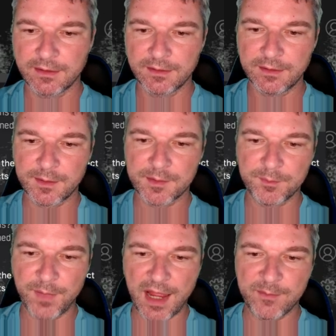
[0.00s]
let's
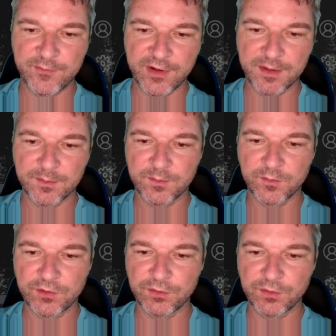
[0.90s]
map them
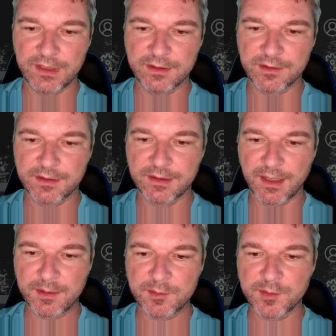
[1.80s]
to inner
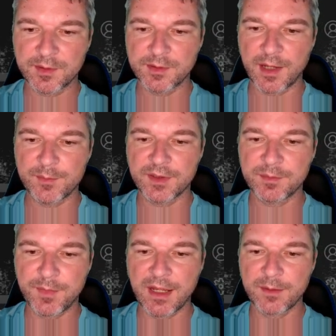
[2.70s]
text using
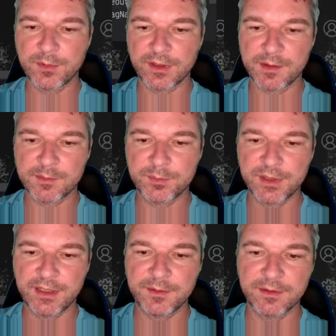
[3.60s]
Cypress map. Let's
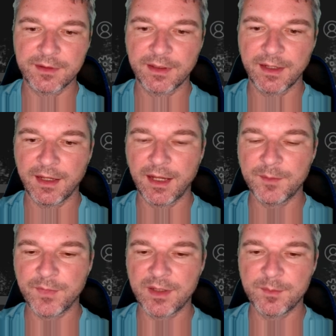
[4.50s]
print
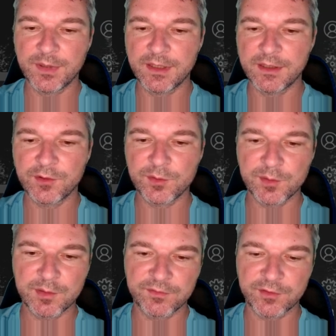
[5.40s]
and maybe
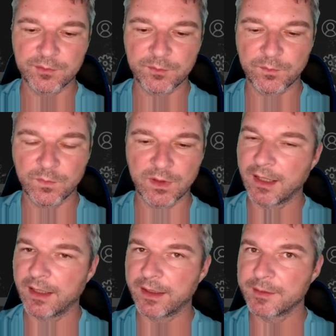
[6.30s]
use from
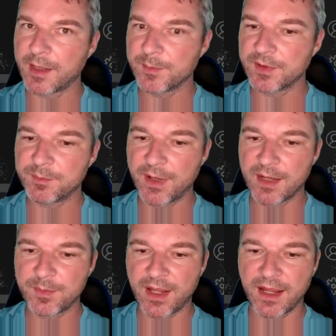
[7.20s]
Cypress
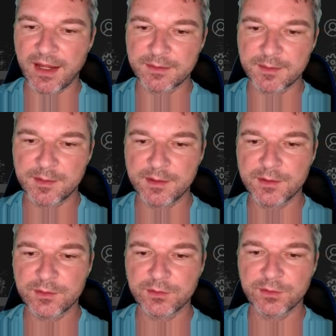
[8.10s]
map at
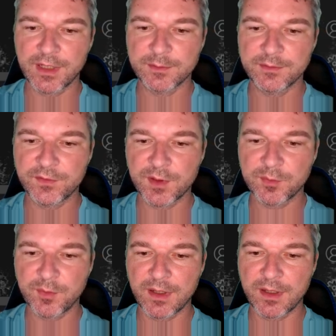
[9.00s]
0 to get the
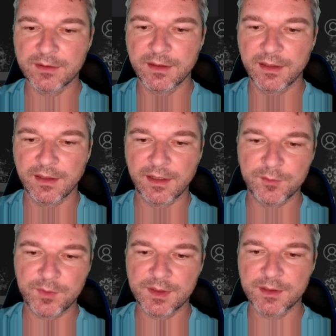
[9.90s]
first one
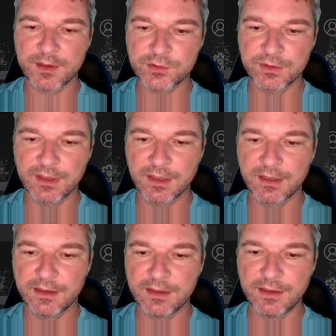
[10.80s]
and we'll say should
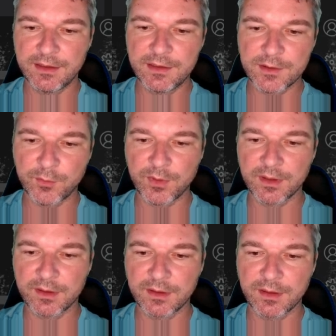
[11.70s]

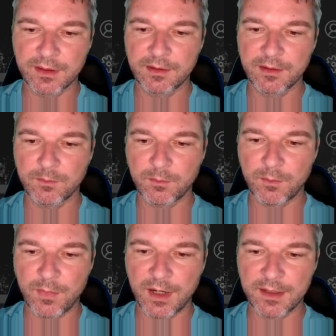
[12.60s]
equal
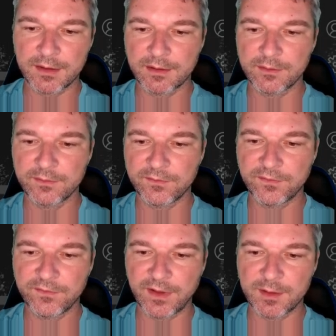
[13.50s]
Michael
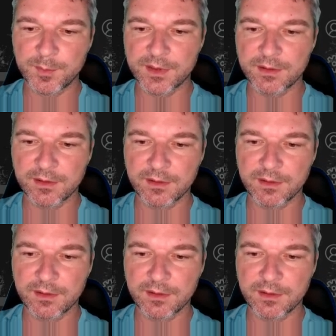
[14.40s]
Phelps.